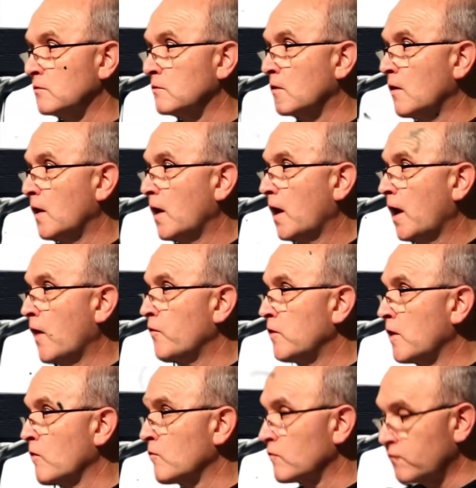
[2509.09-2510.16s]
During one
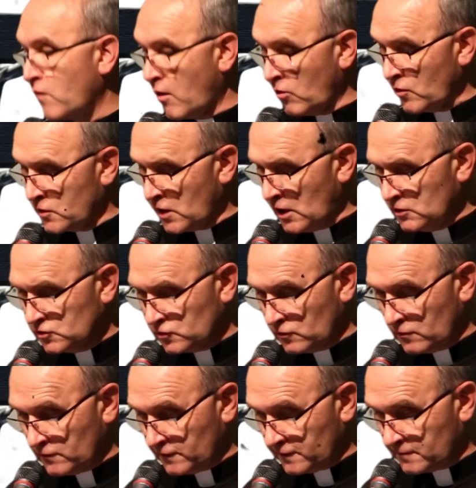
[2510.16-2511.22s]
session, as Father
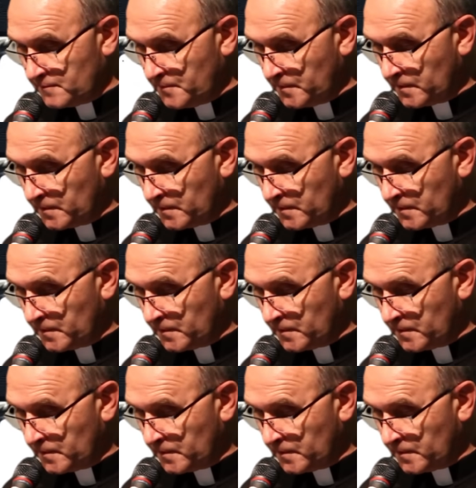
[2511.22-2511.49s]
Bishop